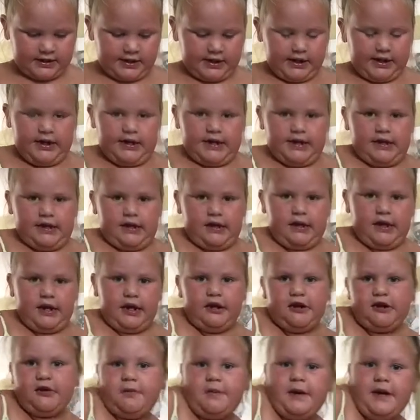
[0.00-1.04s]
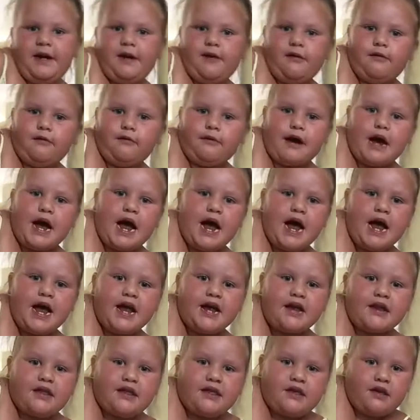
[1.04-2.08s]
it's a little bit
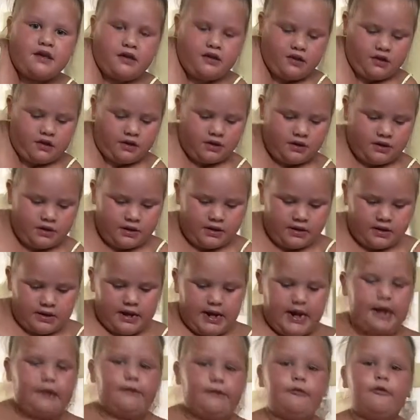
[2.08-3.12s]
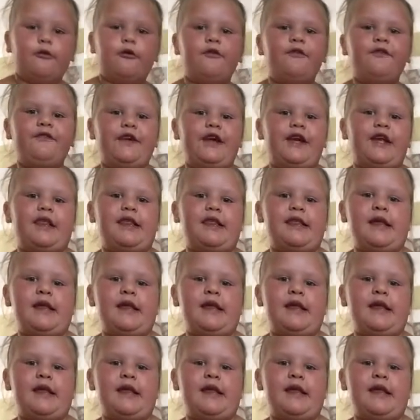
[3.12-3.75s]
wet, and we'll fix